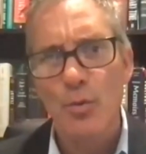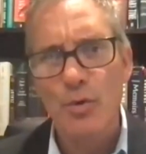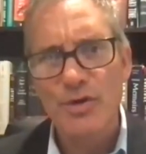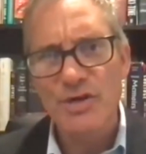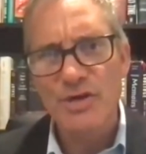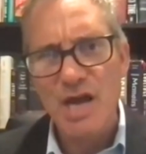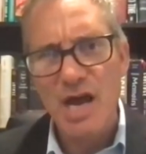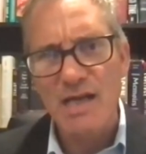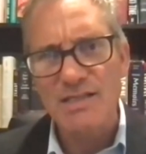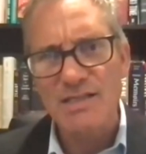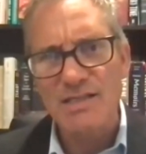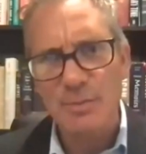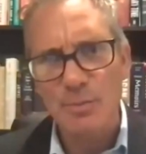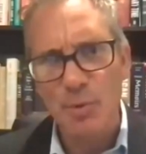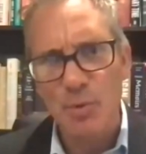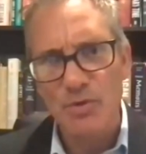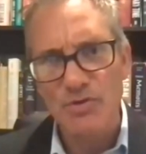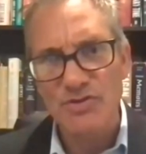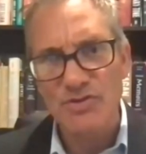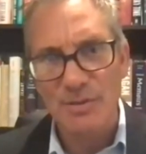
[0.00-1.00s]
would not
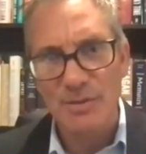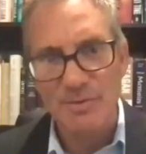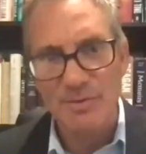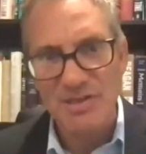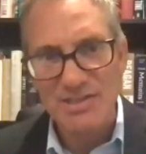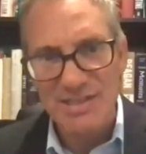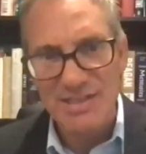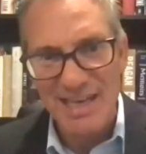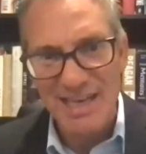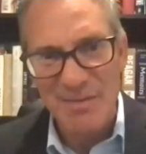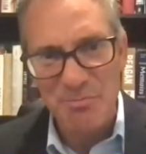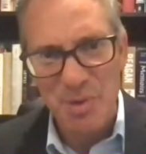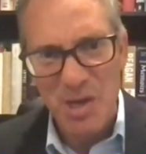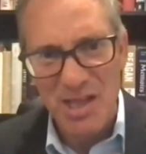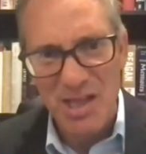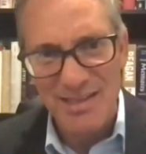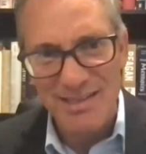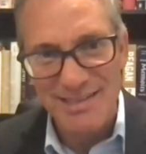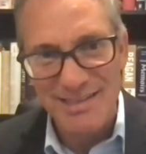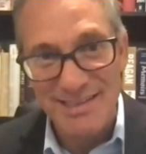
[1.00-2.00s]
support some of the same
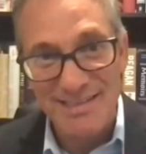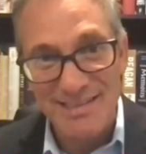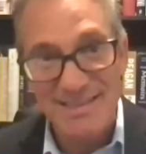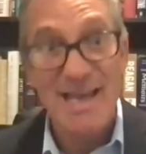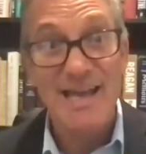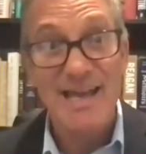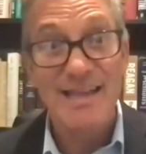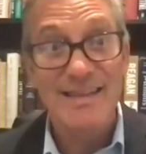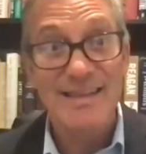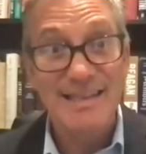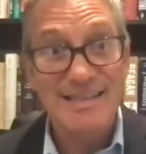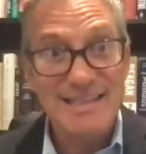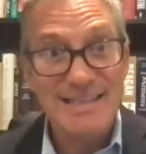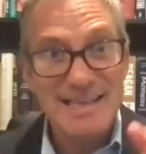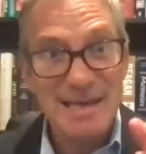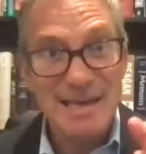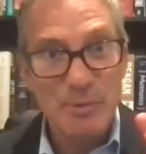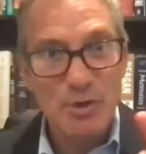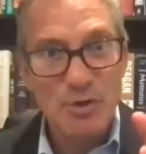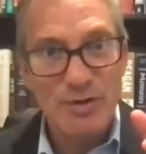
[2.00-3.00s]
policies that the
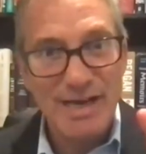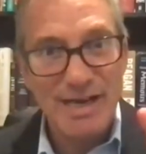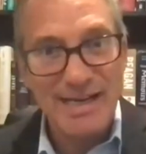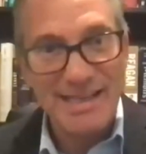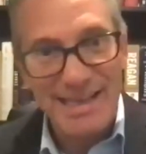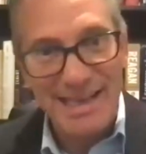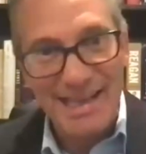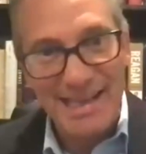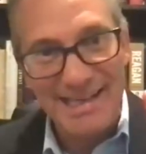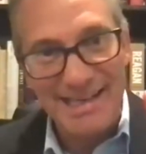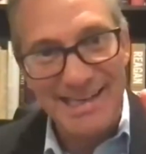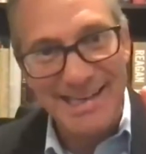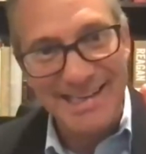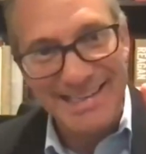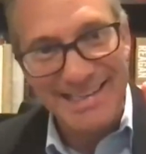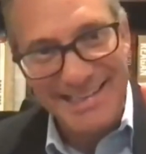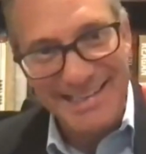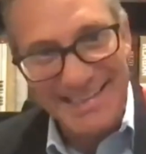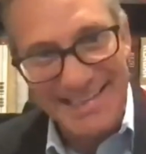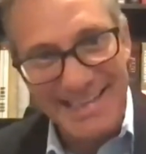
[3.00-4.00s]
Democratic
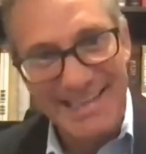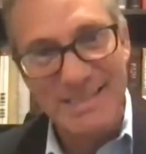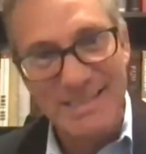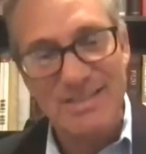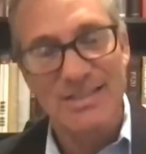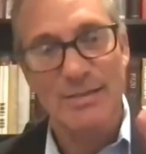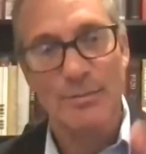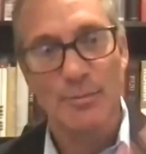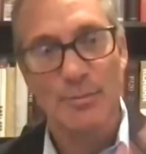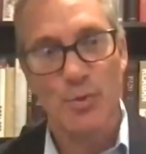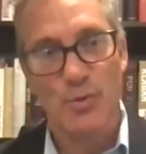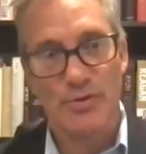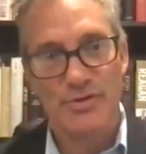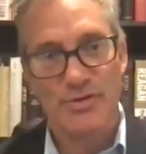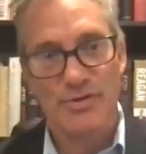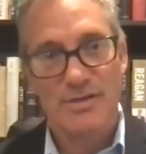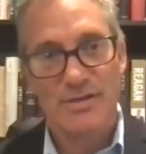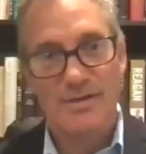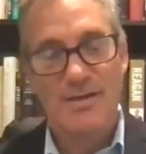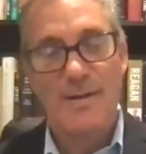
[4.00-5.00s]
candidate did
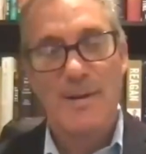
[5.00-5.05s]
support.